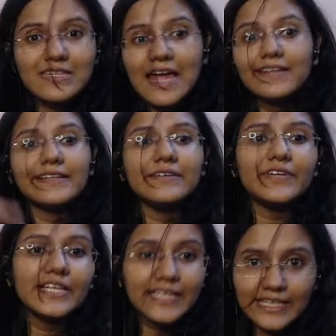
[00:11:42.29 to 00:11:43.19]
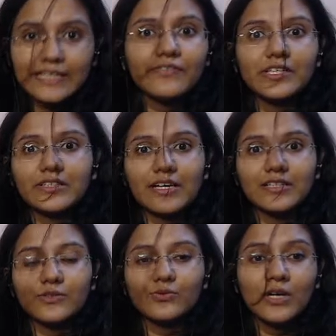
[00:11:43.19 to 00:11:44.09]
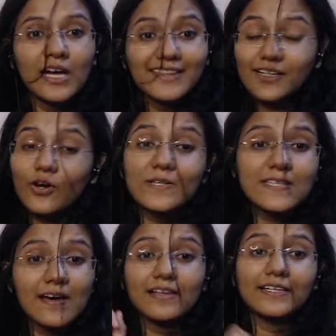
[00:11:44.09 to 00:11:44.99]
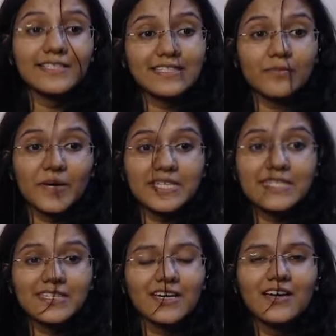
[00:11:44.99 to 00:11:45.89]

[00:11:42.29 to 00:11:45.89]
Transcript: and even he will tell you that Hosahalli is the best.